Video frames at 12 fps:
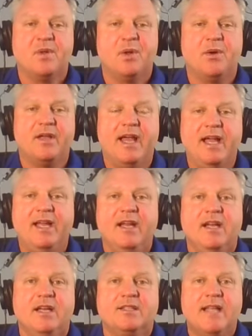Okay.
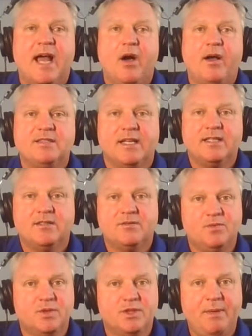Now, as I
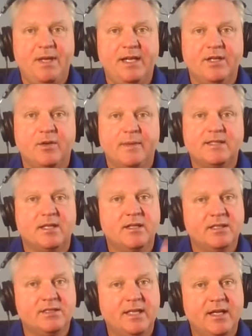was speaking to him, I
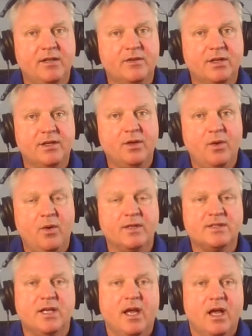said, let's take a look at the
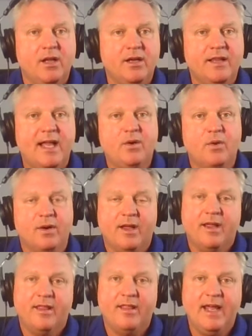courts. Look at that
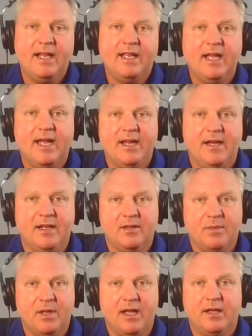court. That guy hit it to
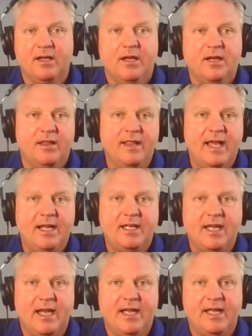the block.
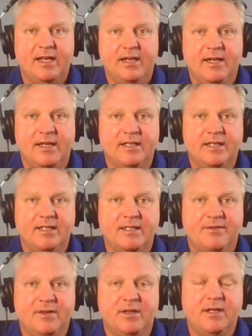That guy hit it
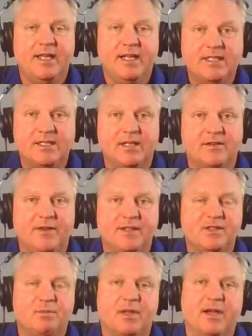to the
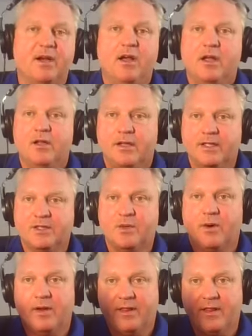defensive player. Look at this
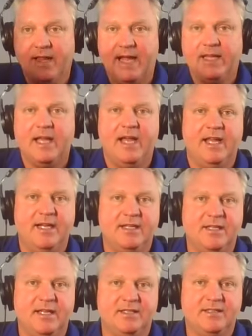court. That guy hit
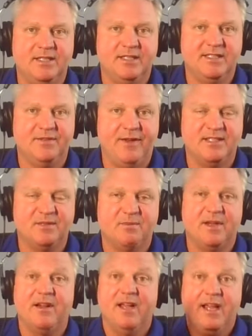it to the defensive
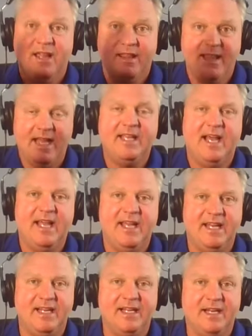player. That guy
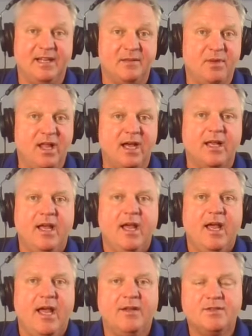hit it into the block.
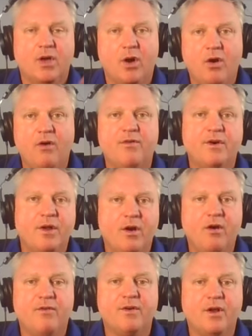And it's over and
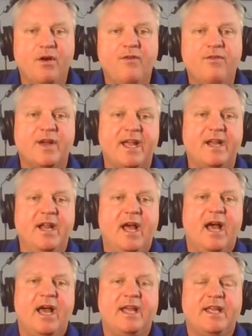over and over again.
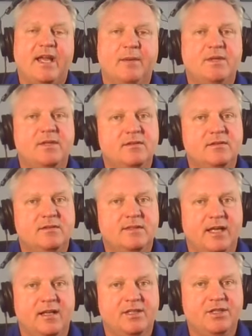I kept
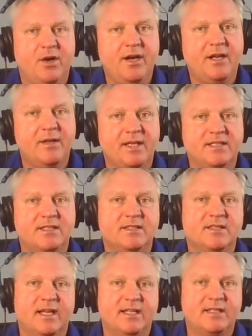showing him this, and
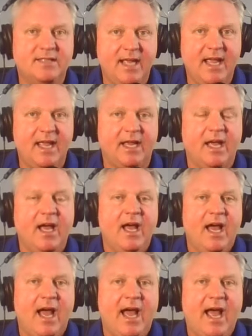he's like, dang,
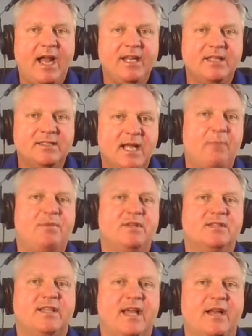how do you stop
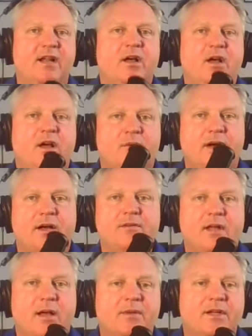this, Kent?
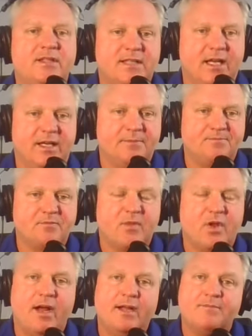Well, I'm going to tell you.
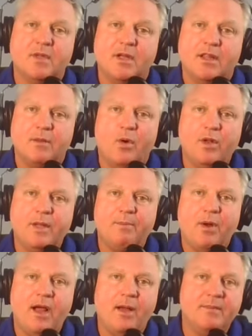All right. The only
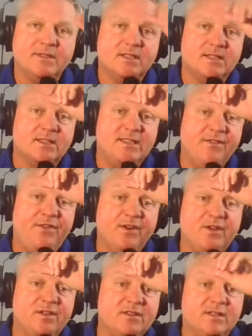problem is it's
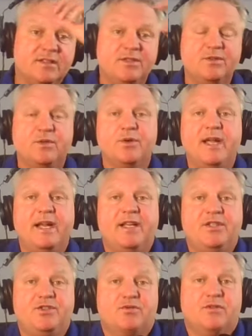difficult to create
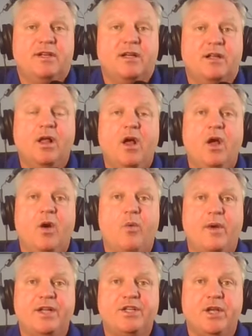a drill
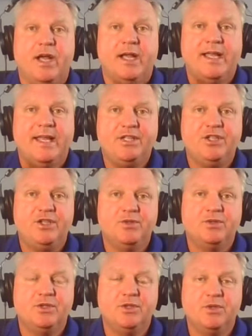which gets
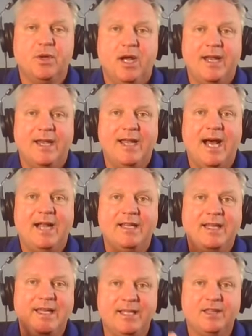you to not
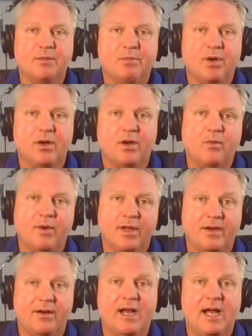hit the ball where
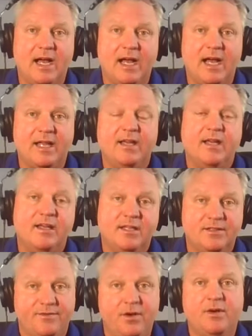your eye
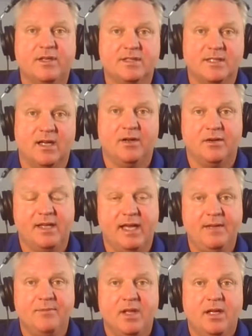is focused on.
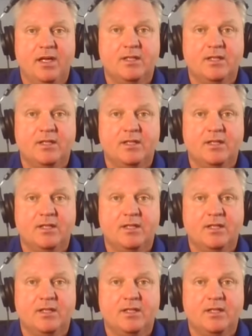Okay.